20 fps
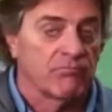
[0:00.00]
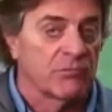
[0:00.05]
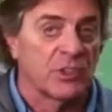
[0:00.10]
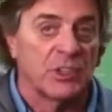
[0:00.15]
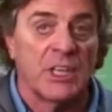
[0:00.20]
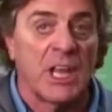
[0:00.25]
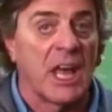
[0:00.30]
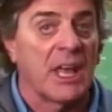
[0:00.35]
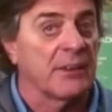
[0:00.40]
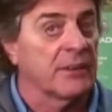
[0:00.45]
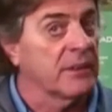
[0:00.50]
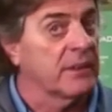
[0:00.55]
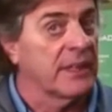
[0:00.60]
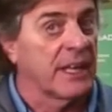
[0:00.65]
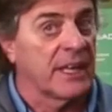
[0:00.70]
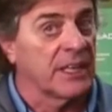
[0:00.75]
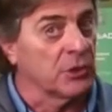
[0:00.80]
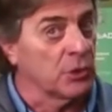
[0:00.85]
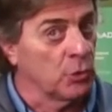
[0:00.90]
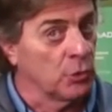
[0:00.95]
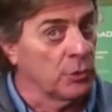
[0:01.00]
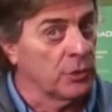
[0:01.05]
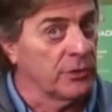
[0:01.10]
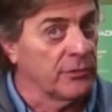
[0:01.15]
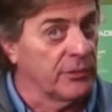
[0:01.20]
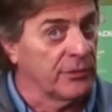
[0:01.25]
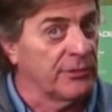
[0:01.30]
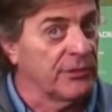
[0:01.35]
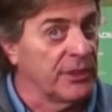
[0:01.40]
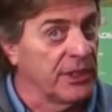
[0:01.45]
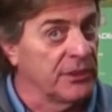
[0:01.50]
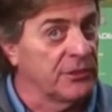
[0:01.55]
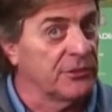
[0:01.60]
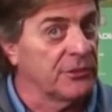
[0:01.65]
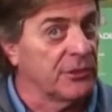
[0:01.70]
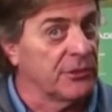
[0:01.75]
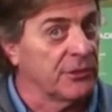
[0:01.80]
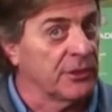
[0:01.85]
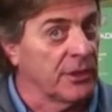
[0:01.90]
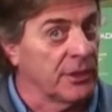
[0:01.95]
not that good of a face
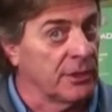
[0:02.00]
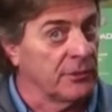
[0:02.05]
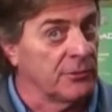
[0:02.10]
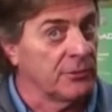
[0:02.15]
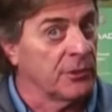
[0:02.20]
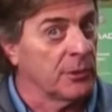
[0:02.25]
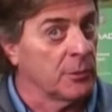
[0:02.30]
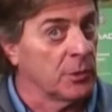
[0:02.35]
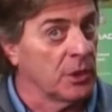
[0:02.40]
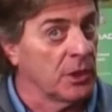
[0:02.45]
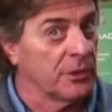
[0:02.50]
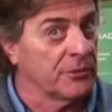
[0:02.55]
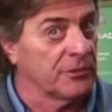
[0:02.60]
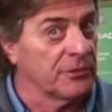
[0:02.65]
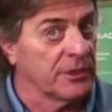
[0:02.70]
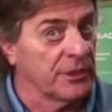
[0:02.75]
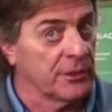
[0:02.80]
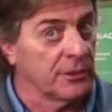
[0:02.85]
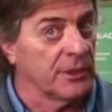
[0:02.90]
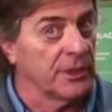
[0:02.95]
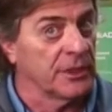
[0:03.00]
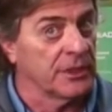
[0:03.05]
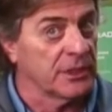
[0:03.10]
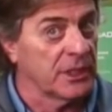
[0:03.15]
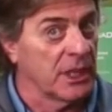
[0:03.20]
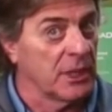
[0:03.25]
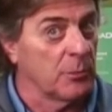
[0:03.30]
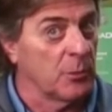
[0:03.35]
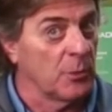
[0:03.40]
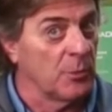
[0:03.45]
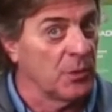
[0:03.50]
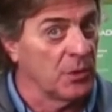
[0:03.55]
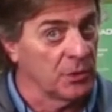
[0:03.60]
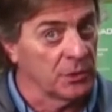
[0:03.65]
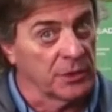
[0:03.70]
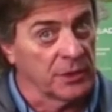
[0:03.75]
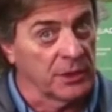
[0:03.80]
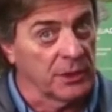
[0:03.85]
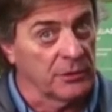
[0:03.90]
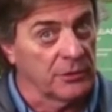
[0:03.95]
design from an off-center hit
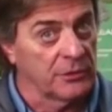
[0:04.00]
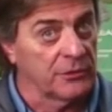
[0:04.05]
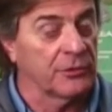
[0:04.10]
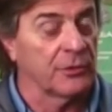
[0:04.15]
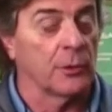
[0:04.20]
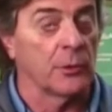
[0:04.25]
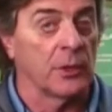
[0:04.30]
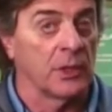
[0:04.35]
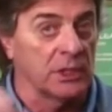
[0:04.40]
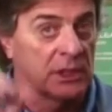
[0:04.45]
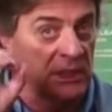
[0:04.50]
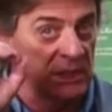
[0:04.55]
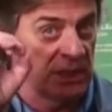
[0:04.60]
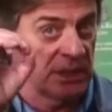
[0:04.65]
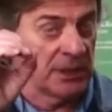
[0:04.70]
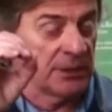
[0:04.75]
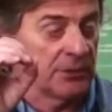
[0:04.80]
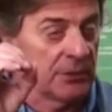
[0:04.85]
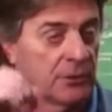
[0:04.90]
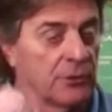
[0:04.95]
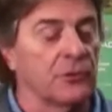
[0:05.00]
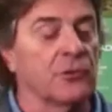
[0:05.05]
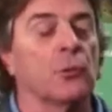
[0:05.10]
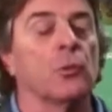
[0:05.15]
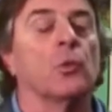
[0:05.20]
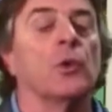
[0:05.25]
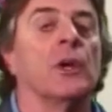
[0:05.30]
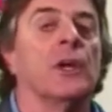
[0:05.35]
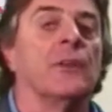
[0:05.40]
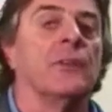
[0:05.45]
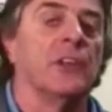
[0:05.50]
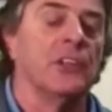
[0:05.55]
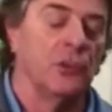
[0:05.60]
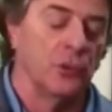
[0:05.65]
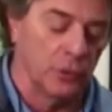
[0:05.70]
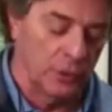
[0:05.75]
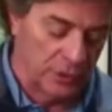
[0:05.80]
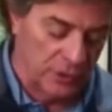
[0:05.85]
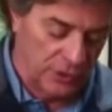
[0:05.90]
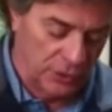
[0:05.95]
capability. So again, there's a way that
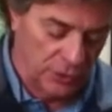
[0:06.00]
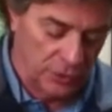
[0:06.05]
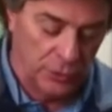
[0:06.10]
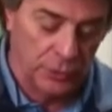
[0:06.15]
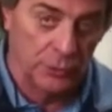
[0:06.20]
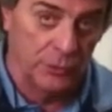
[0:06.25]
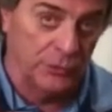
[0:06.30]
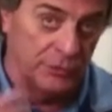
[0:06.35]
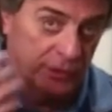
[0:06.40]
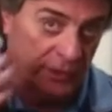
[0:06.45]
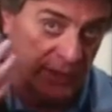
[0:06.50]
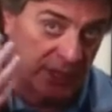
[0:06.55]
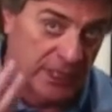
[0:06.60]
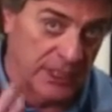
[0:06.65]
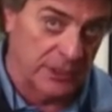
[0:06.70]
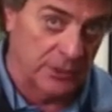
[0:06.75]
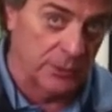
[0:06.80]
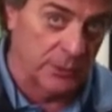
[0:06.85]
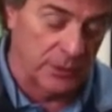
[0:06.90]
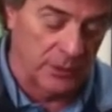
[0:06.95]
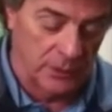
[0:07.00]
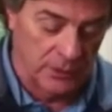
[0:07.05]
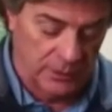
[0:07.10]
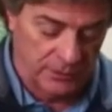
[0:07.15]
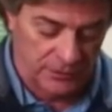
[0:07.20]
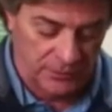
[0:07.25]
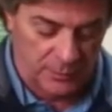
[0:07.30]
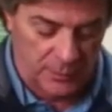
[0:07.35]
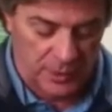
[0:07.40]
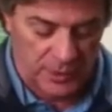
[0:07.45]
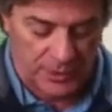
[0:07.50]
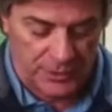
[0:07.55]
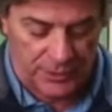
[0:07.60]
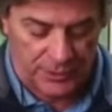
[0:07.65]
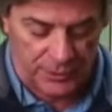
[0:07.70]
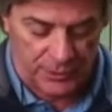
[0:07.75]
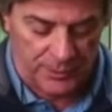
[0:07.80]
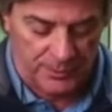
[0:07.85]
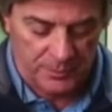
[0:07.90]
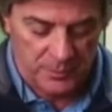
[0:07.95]
you can use an accurate launch
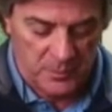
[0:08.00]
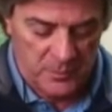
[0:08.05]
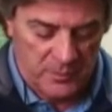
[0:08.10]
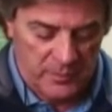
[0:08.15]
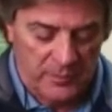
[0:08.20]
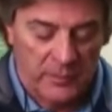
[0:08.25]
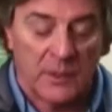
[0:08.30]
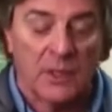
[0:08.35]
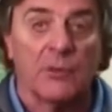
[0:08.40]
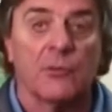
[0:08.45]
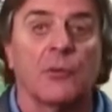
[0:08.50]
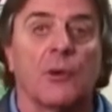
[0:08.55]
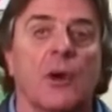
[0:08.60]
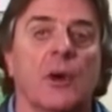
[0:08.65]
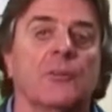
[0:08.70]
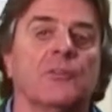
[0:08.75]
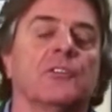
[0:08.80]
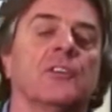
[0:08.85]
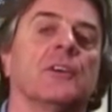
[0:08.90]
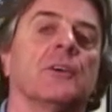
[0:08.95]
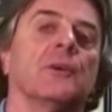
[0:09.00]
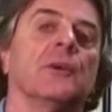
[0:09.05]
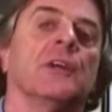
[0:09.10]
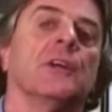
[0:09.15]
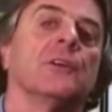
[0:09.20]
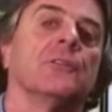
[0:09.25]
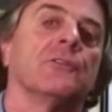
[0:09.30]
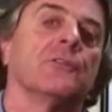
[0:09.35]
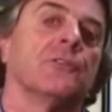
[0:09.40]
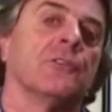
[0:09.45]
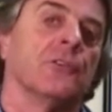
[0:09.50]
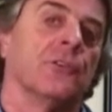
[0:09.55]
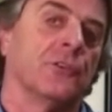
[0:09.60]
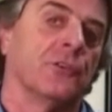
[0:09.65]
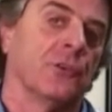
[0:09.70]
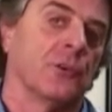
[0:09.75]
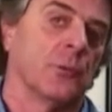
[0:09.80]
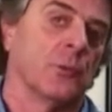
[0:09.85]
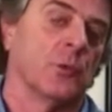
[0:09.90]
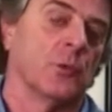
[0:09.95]
monitor for off-center hits to
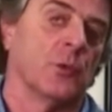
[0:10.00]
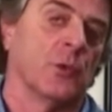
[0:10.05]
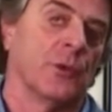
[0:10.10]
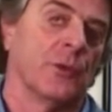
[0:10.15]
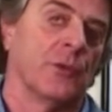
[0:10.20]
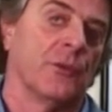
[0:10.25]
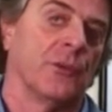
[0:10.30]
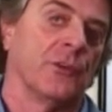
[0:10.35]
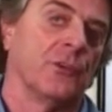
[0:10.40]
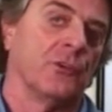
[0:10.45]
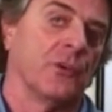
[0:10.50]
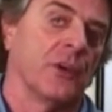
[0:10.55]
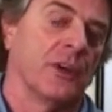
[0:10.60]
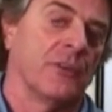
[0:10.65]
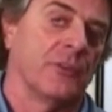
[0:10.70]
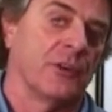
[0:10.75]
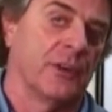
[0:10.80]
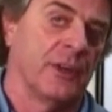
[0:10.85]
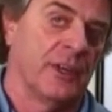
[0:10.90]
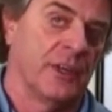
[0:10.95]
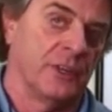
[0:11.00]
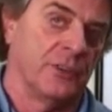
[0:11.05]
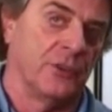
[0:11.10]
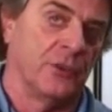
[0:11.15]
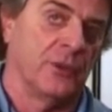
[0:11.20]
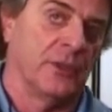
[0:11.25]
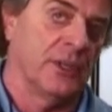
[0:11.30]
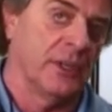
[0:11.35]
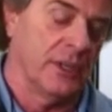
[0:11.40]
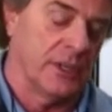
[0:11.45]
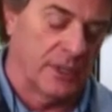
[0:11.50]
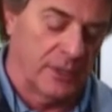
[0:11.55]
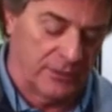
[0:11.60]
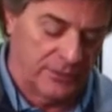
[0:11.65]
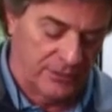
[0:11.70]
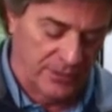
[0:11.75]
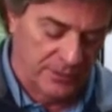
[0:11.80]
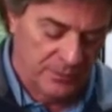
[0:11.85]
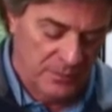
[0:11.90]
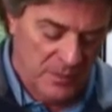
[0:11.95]
determine whether the driver head you
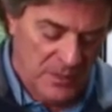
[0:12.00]
have